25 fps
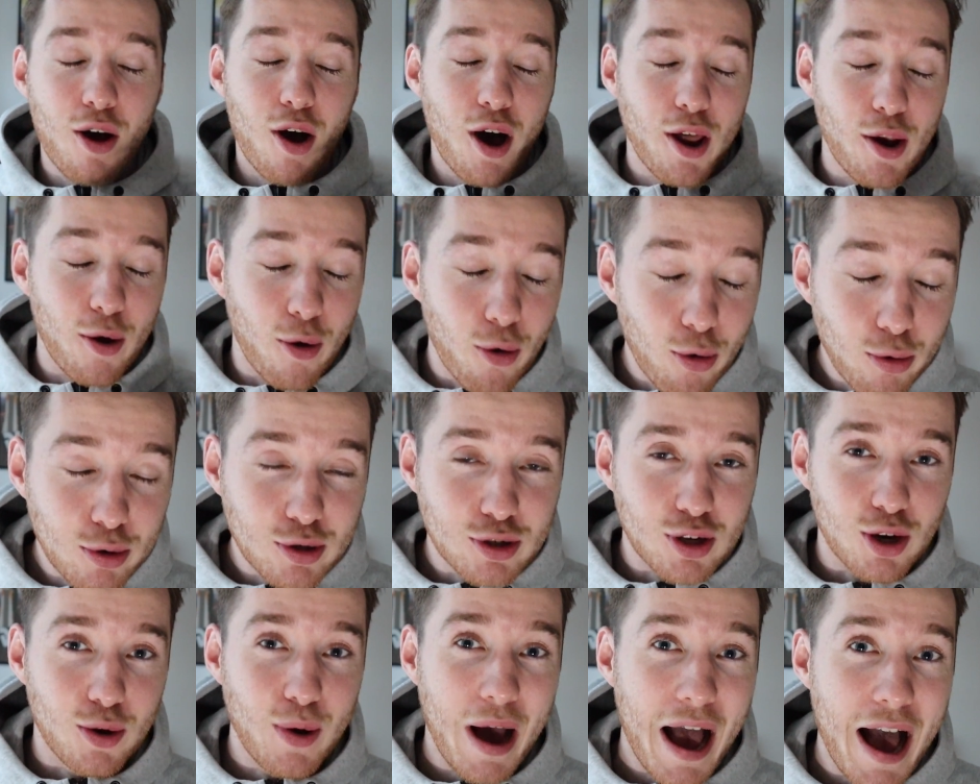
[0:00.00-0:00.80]
and
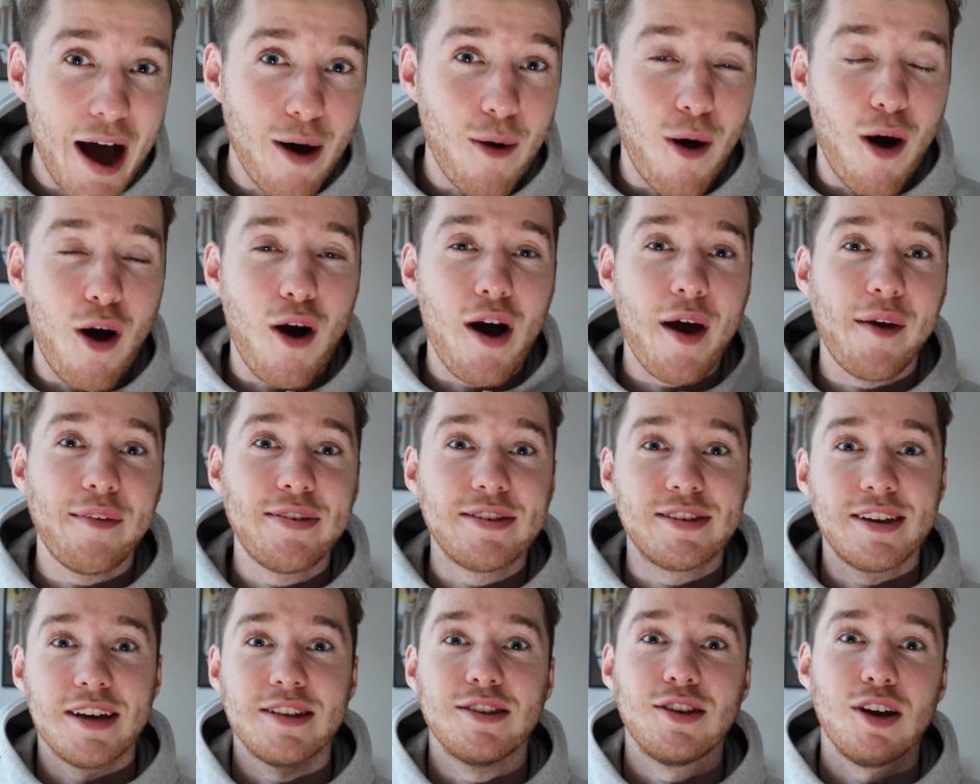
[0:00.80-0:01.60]
also how I've
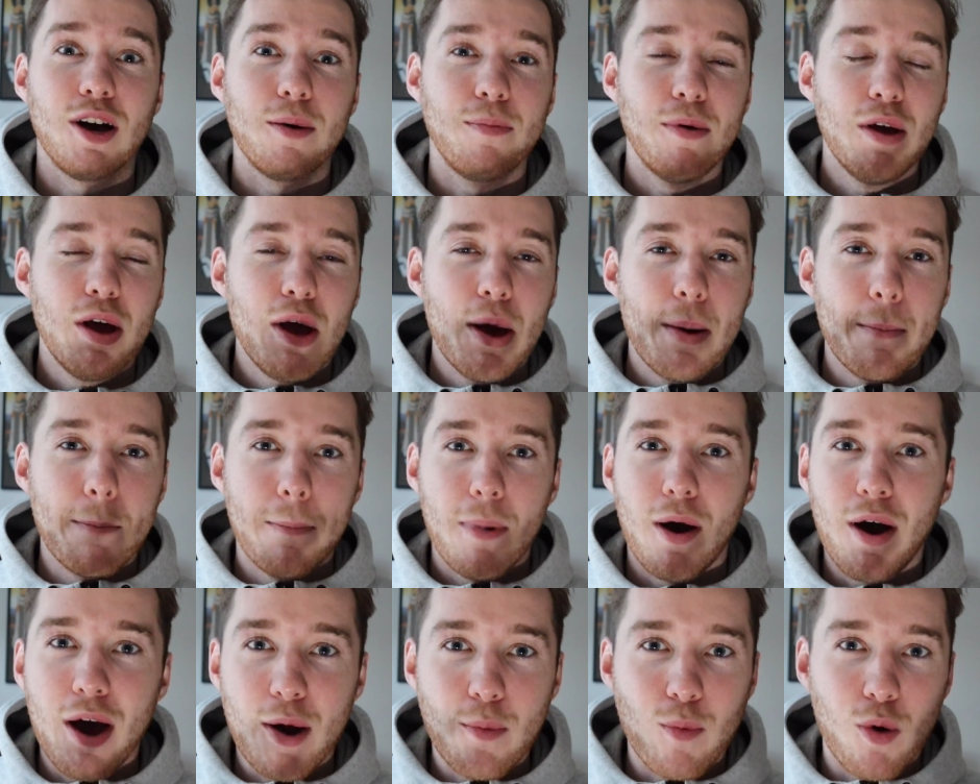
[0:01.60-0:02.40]
set up
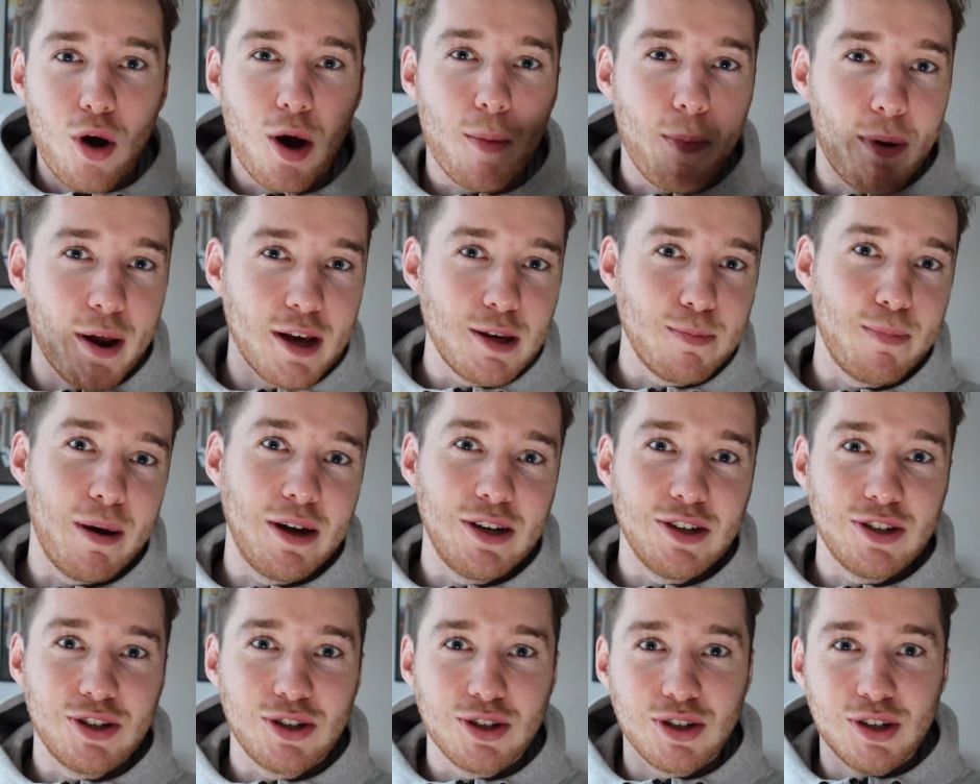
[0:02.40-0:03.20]
my workplace
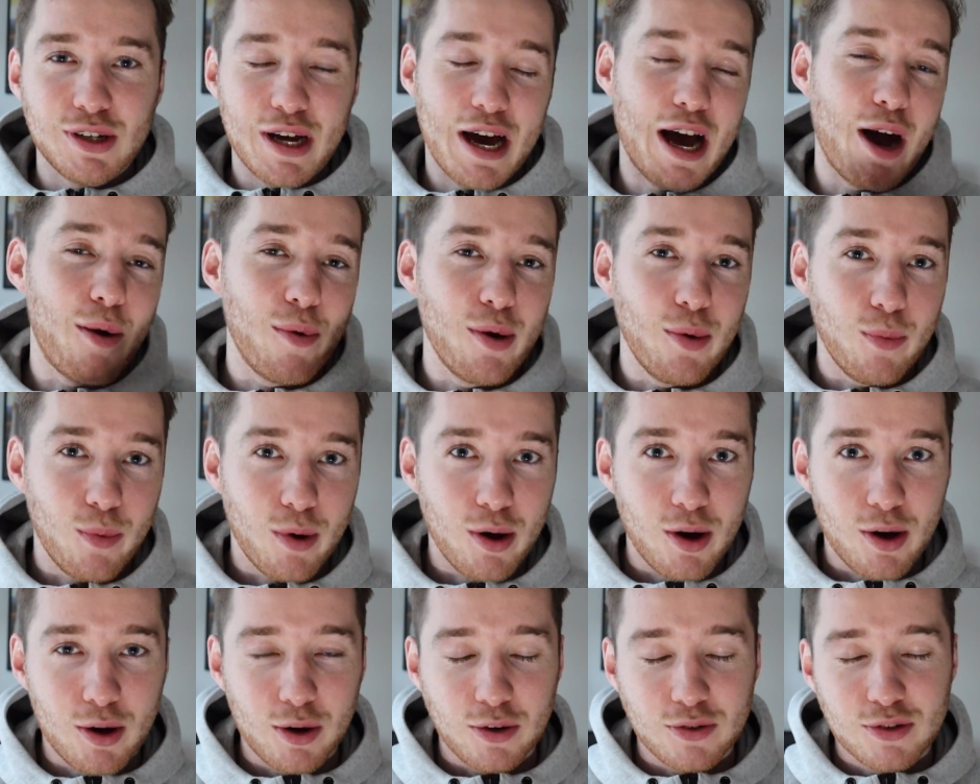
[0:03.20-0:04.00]
pension, how it
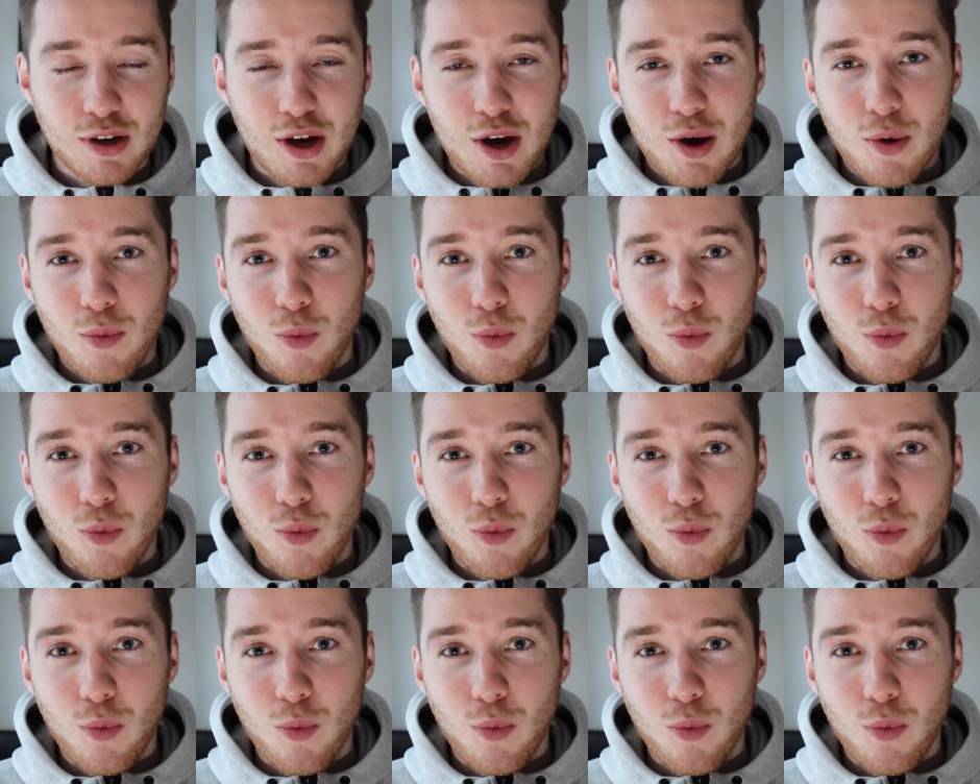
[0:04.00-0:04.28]
works,